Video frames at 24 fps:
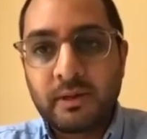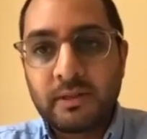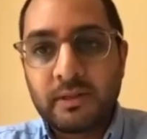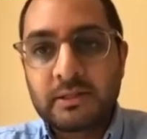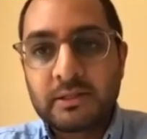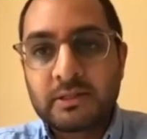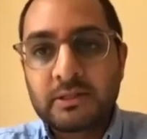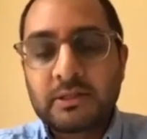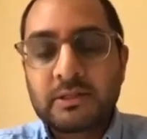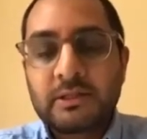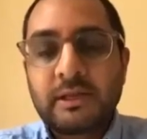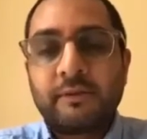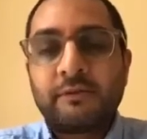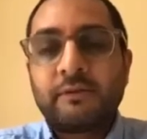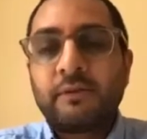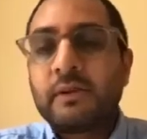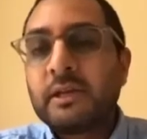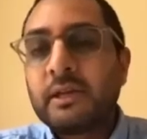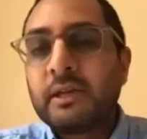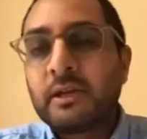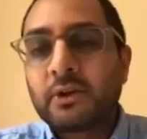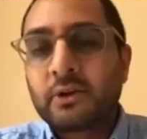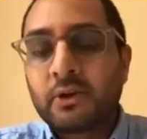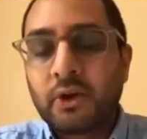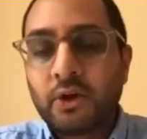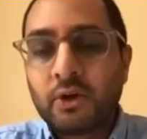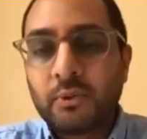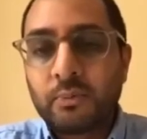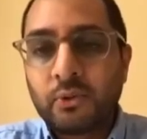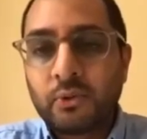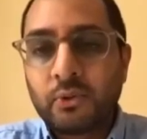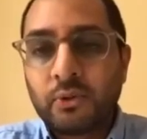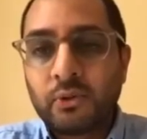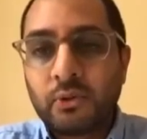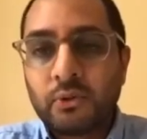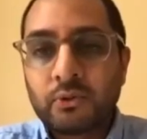There's definitely a
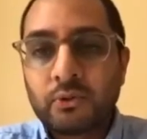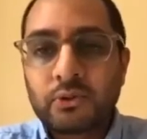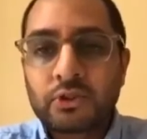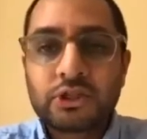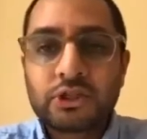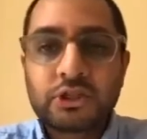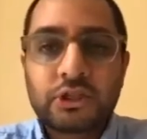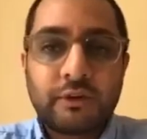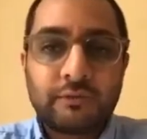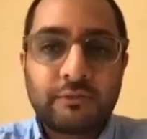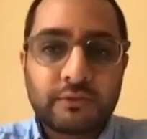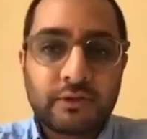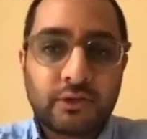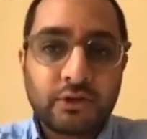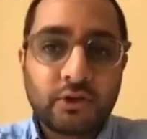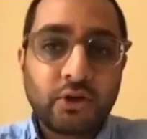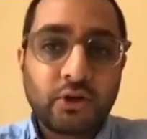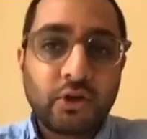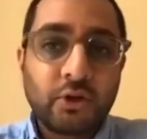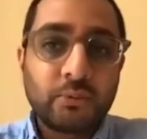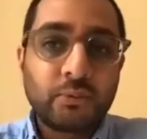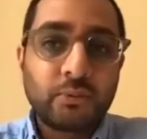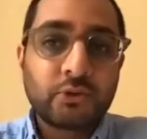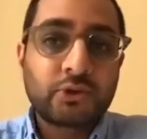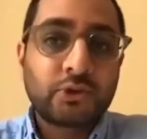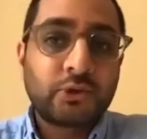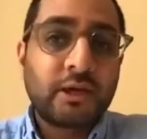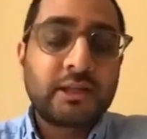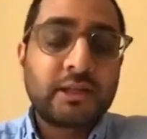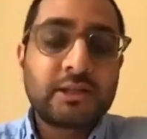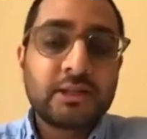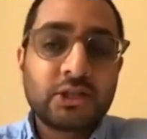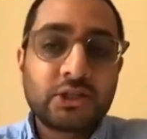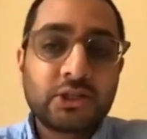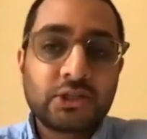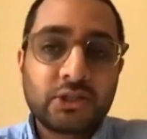global shift and a global
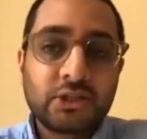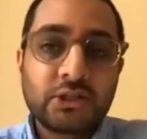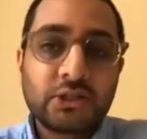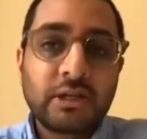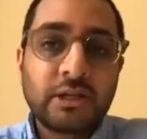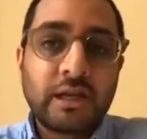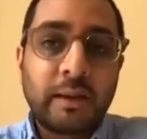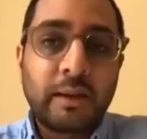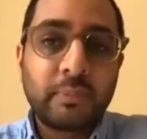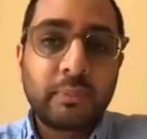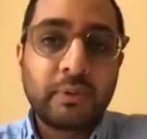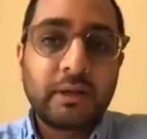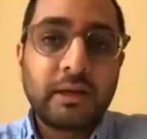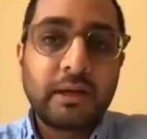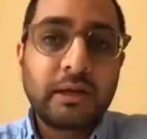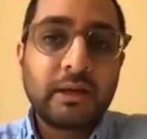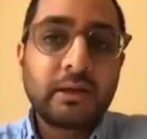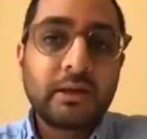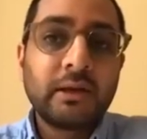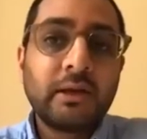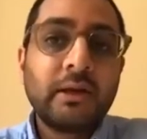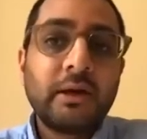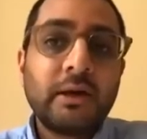transition happening,